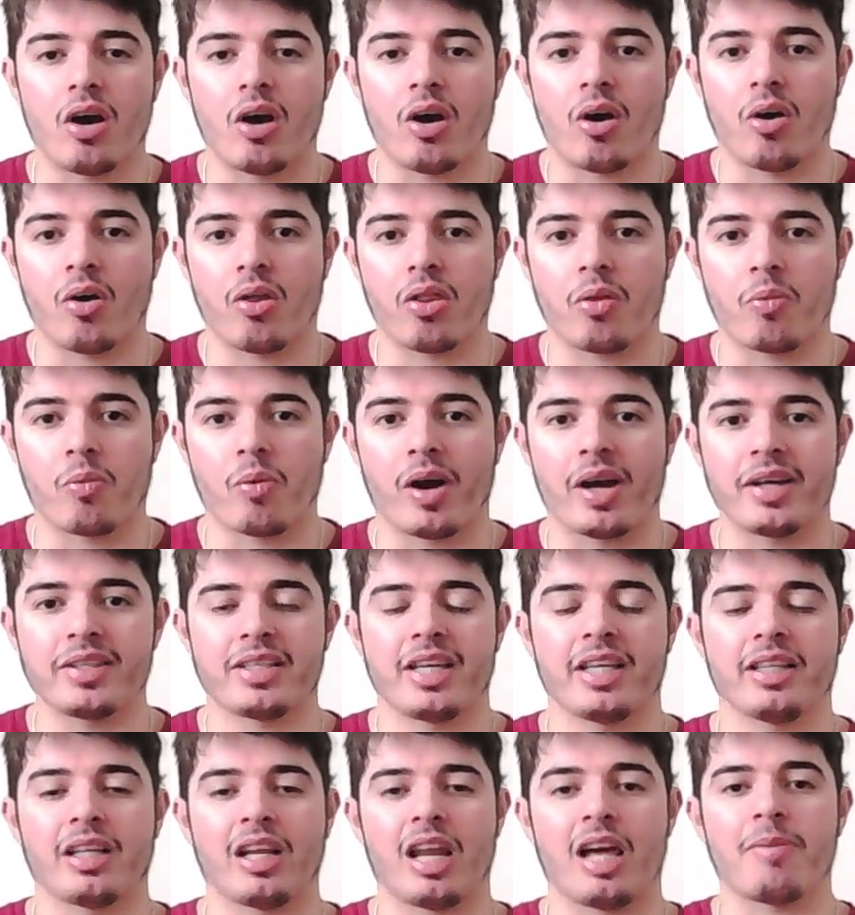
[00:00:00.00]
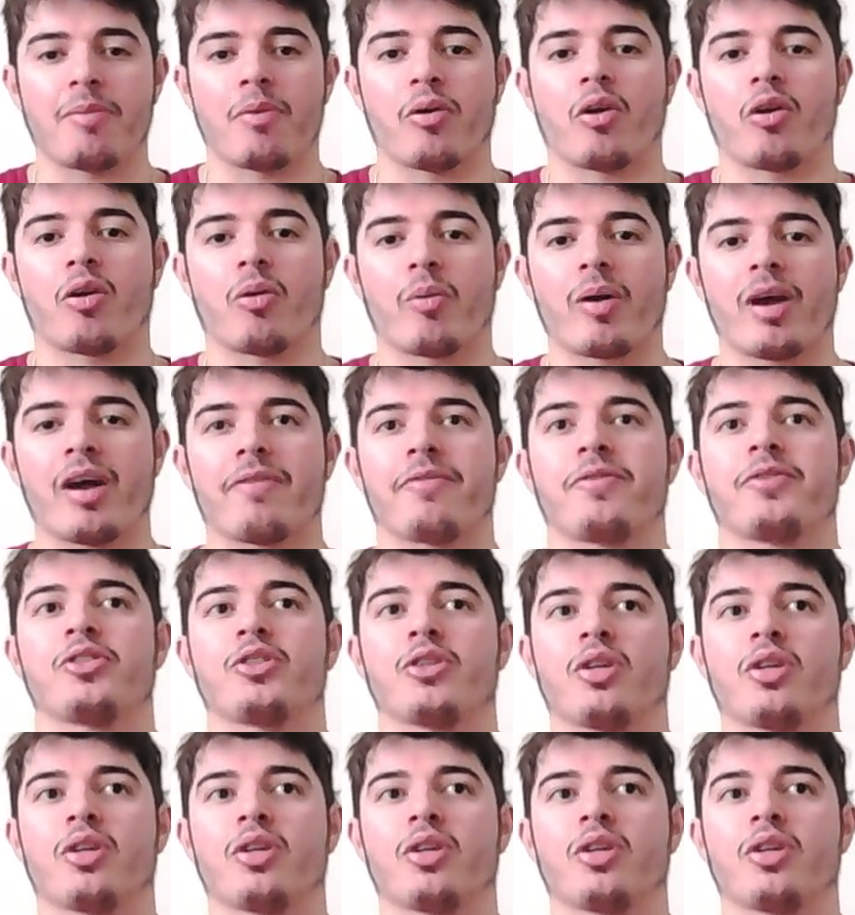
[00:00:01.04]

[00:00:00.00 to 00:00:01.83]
Otherwise, hit the like button on the way up. Enjoy